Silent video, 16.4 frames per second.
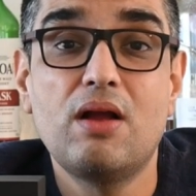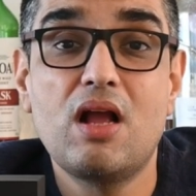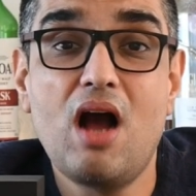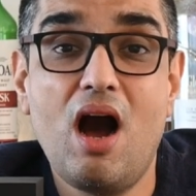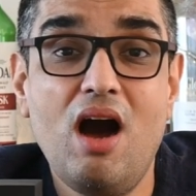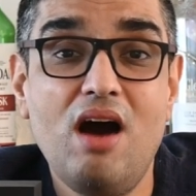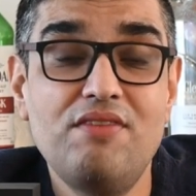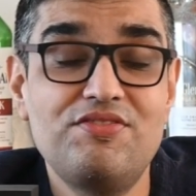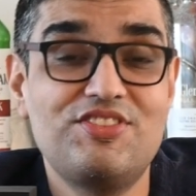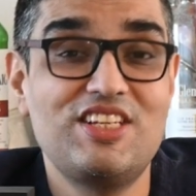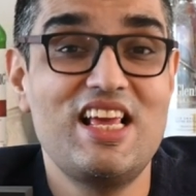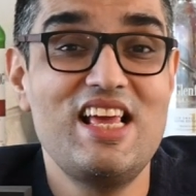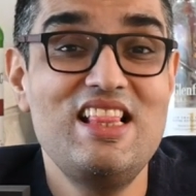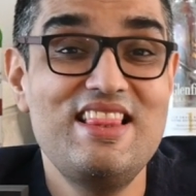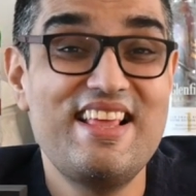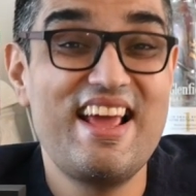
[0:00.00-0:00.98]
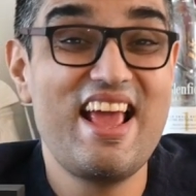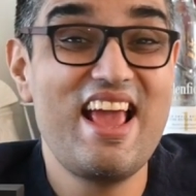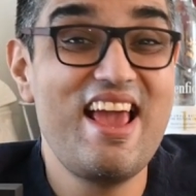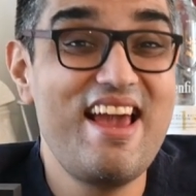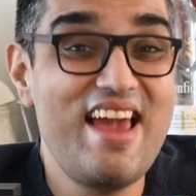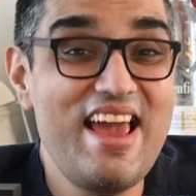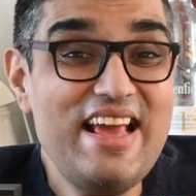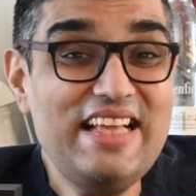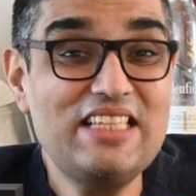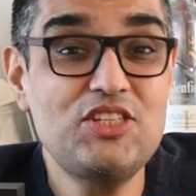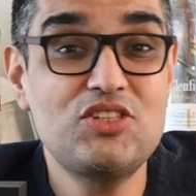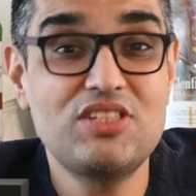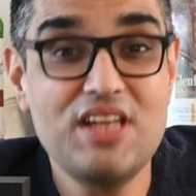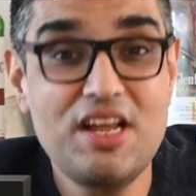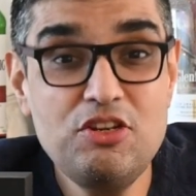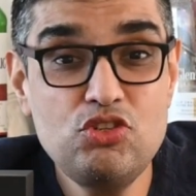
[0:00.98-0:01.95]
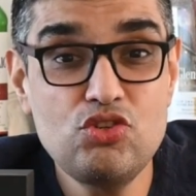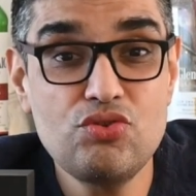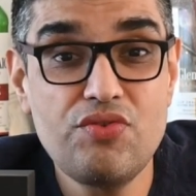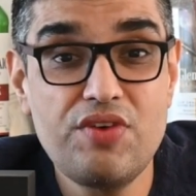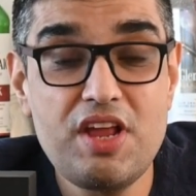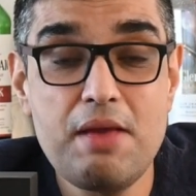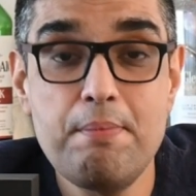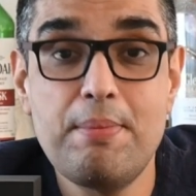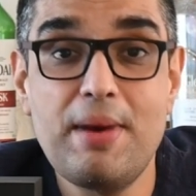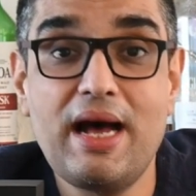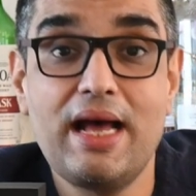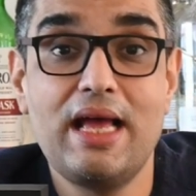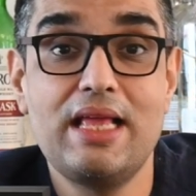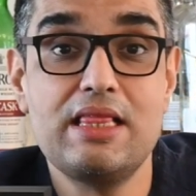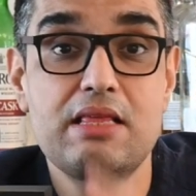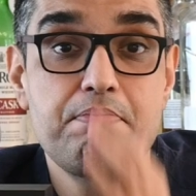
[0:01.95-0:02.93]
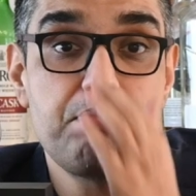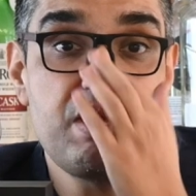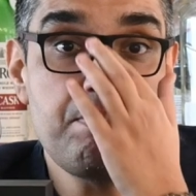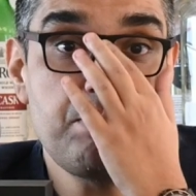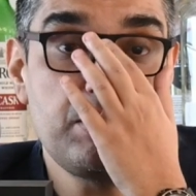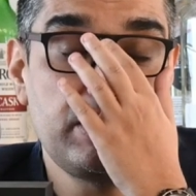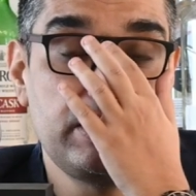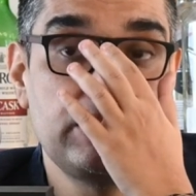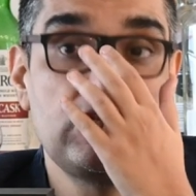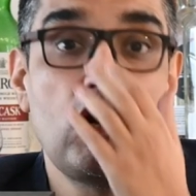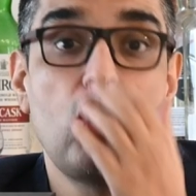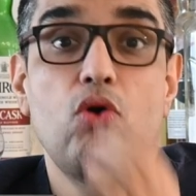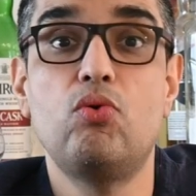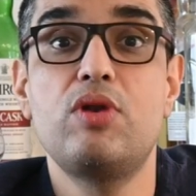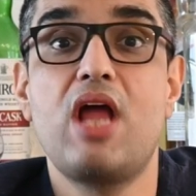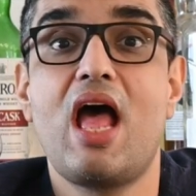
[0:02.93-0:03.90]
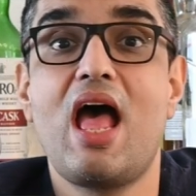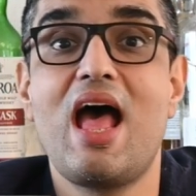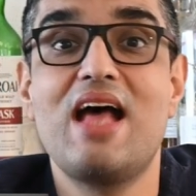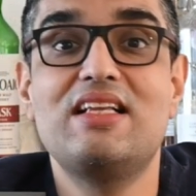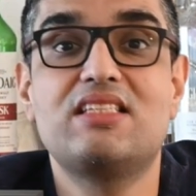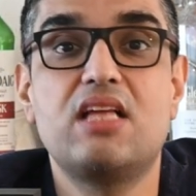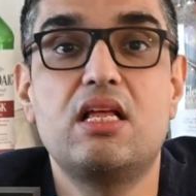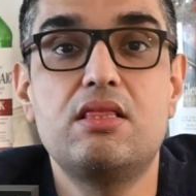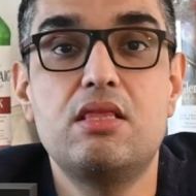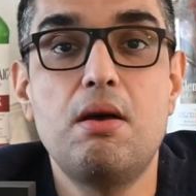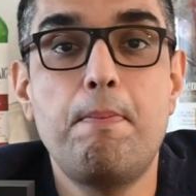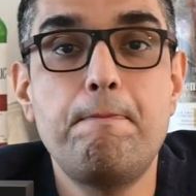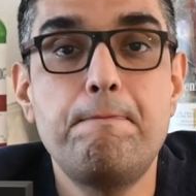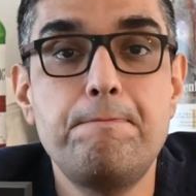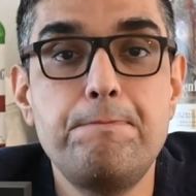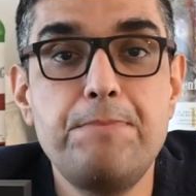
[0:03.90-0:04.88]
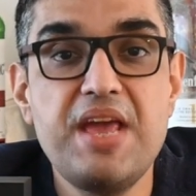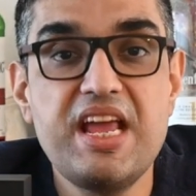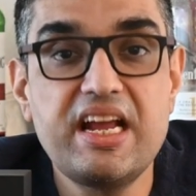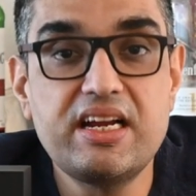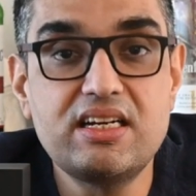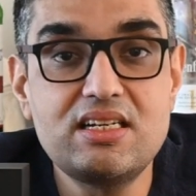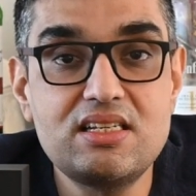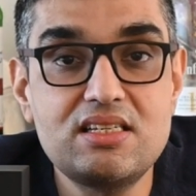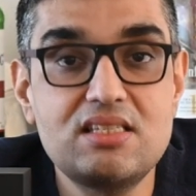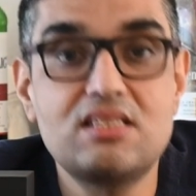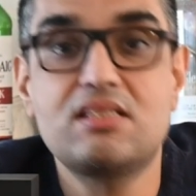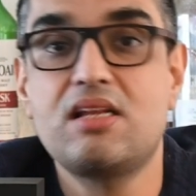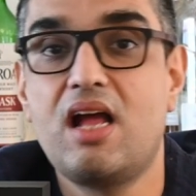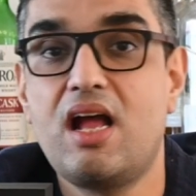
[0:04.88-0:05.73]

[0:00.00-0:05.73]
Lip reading: carved in the 8th century by the people known as the Picts.